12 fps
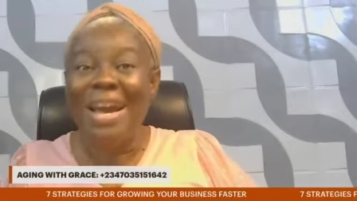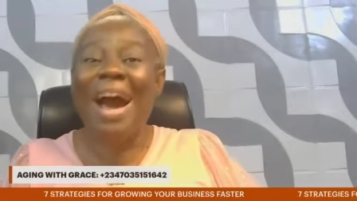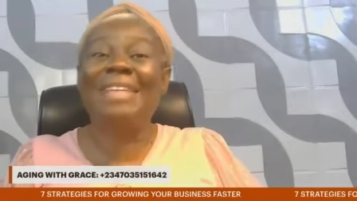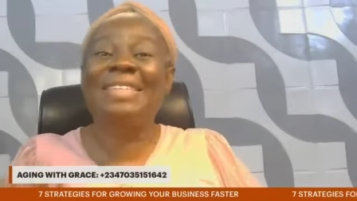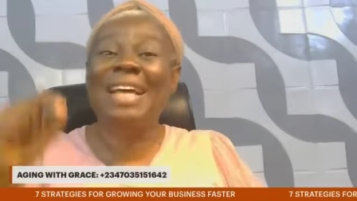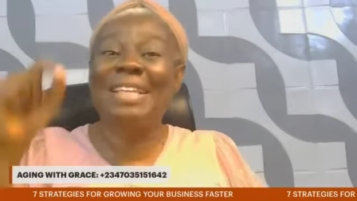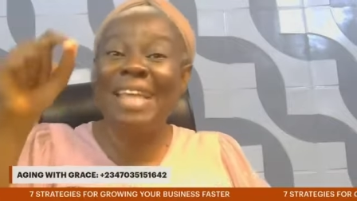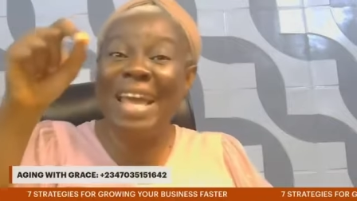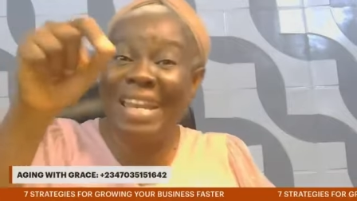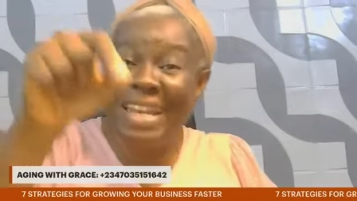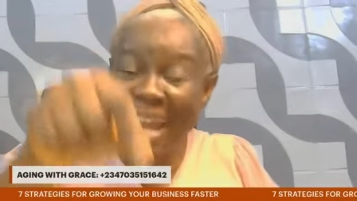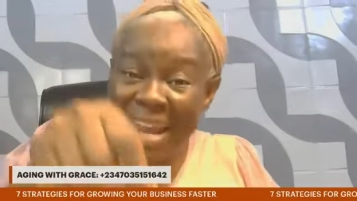I
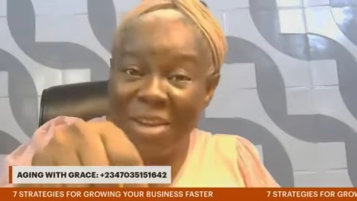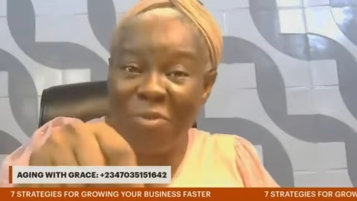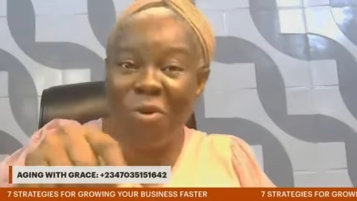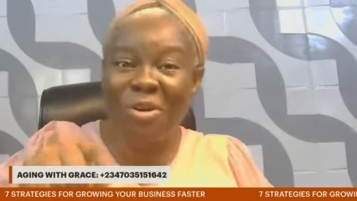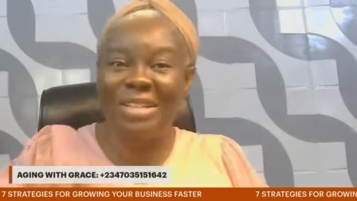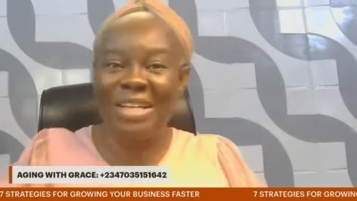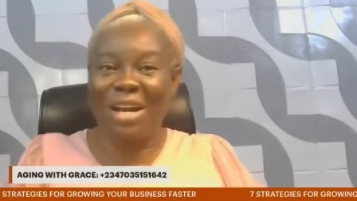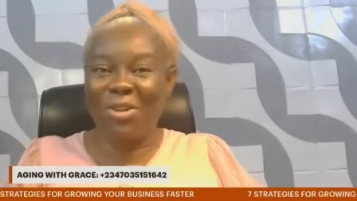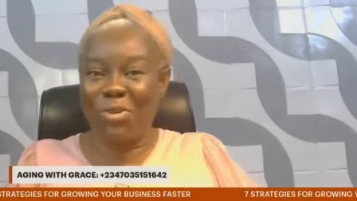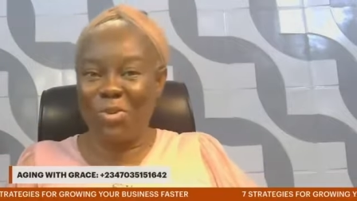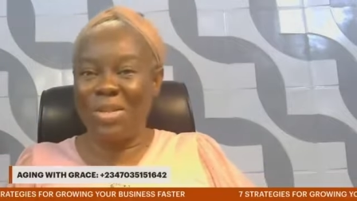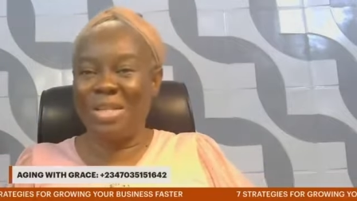started learning what they
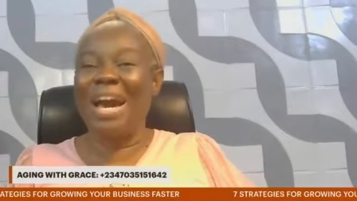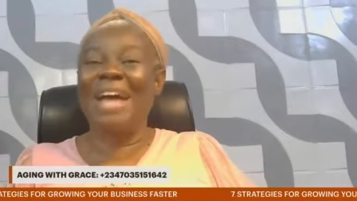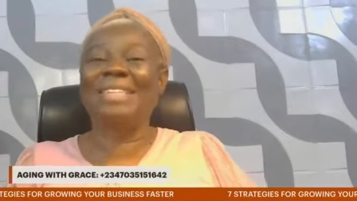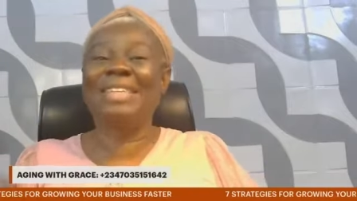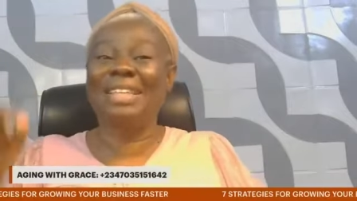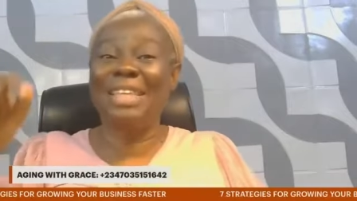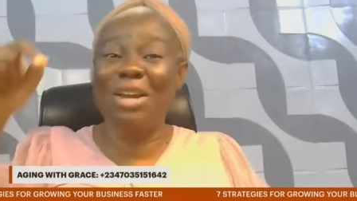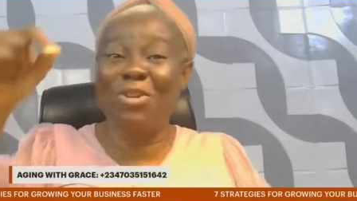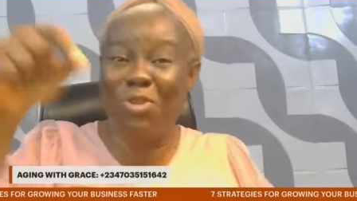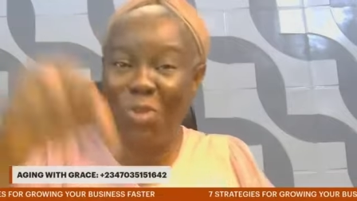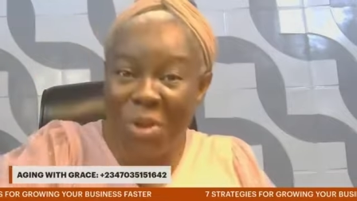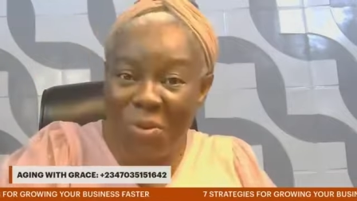are doing. I
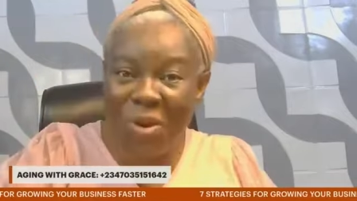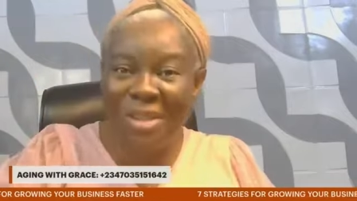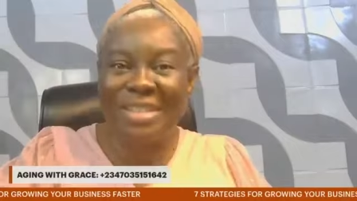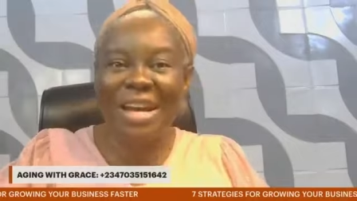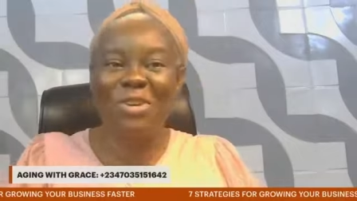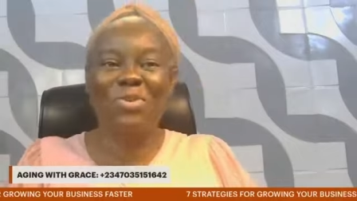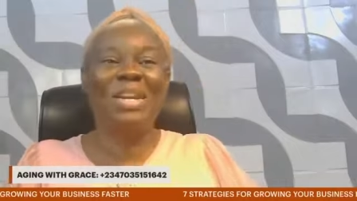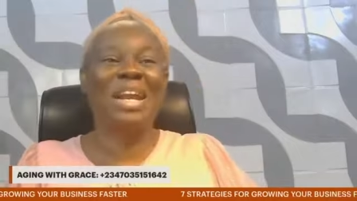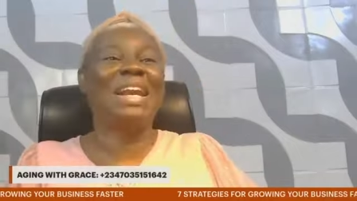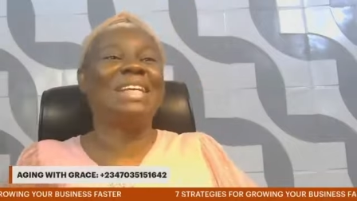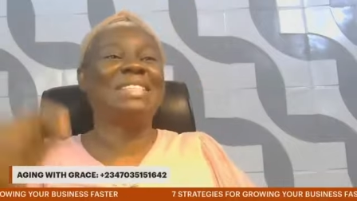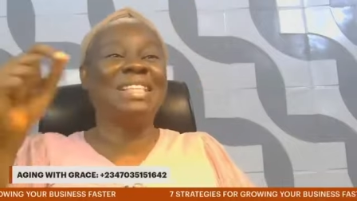started doing what they are doing
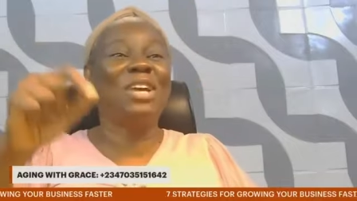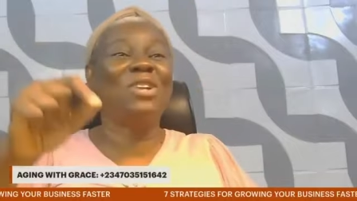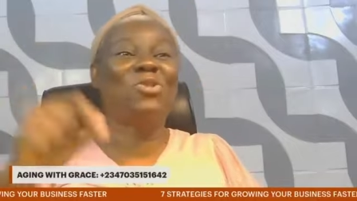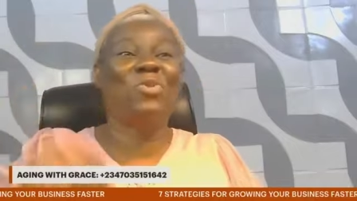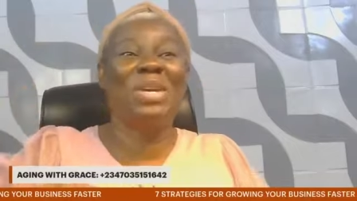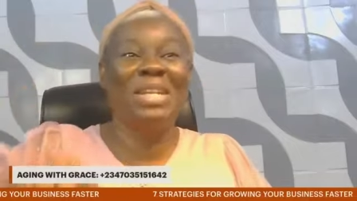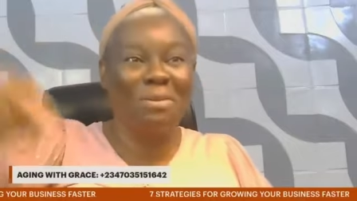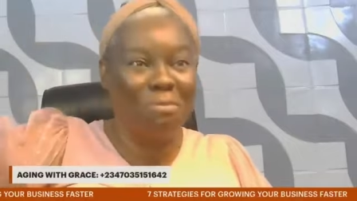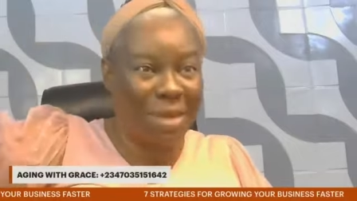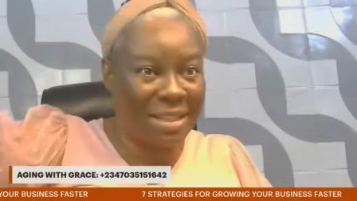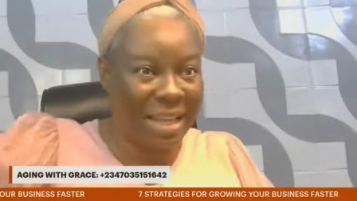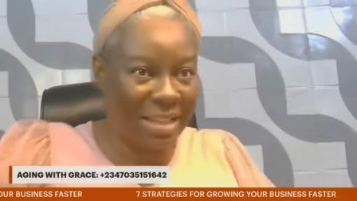and I started doing
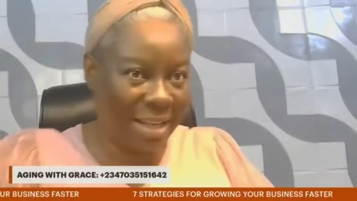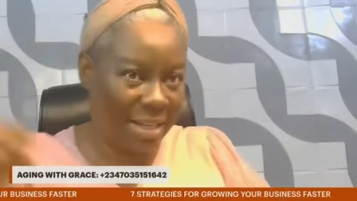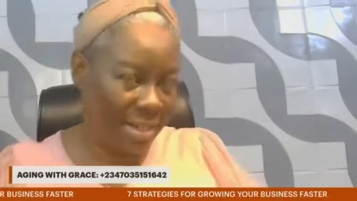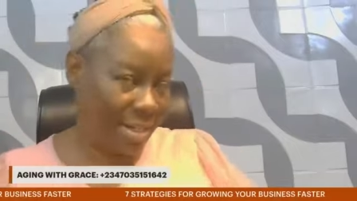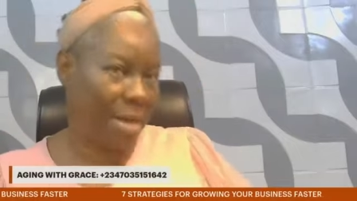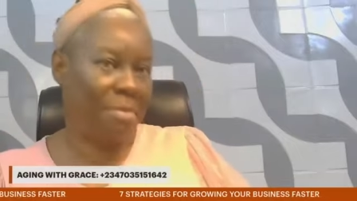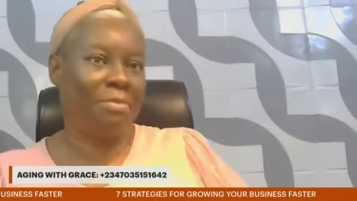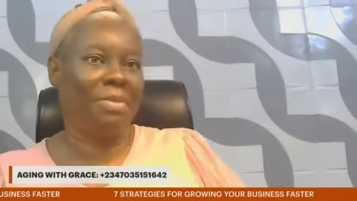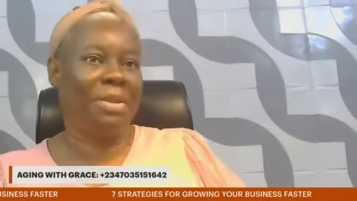it better than them.